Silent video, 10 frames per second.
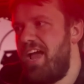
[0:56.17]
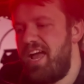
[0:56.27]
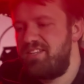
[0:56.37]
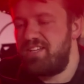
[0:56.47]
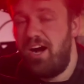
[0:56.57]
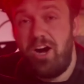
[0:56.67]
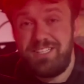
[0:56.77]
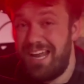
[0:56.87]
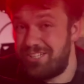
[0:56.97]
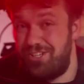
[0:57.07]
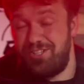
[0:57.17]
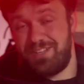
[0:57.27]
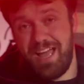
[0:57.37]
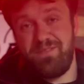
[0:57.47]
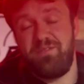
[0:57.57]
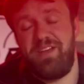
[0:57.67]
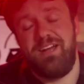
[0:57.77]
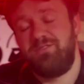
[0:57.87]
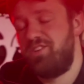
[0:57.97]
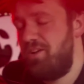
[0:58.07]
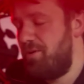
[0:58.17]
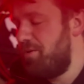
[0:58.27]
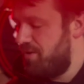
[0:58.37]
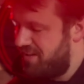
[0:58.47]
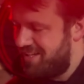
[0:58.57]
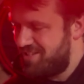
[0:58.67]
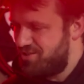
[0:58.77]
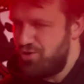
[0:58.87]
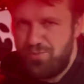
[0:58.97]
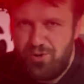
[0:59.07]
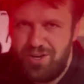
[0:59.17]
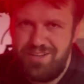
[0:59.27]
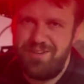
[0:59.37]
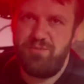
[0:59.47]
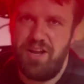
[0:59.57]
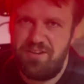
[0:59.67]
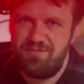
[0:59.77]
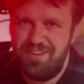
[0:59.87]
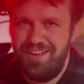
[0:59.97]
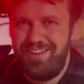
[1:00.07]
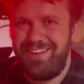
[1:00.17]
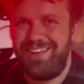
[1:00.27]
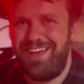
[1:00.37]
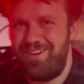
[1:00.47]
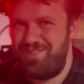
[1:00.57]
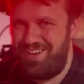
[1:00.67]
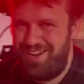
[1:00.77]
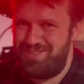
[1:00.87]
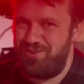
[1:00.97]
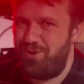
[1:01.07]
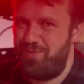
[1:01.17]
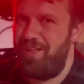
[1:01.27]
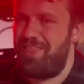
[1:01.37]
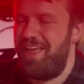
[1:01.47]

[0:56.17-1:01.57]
and I did actually used to have a VL Turbo, but that's a sore point, and we don't talk about